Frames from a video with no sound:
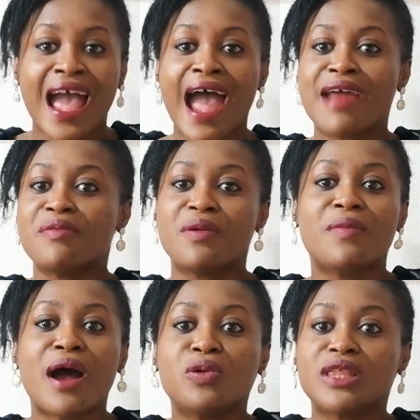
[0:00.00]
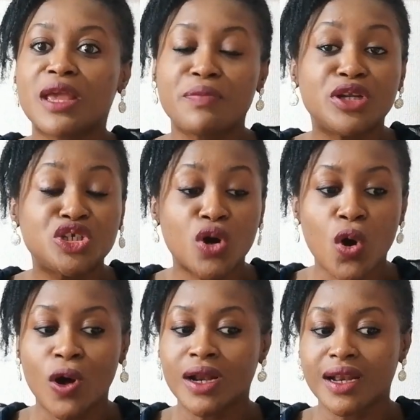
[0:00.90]
I remember I would take picture
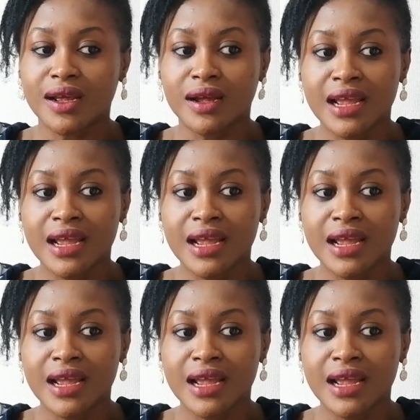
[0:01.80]
on the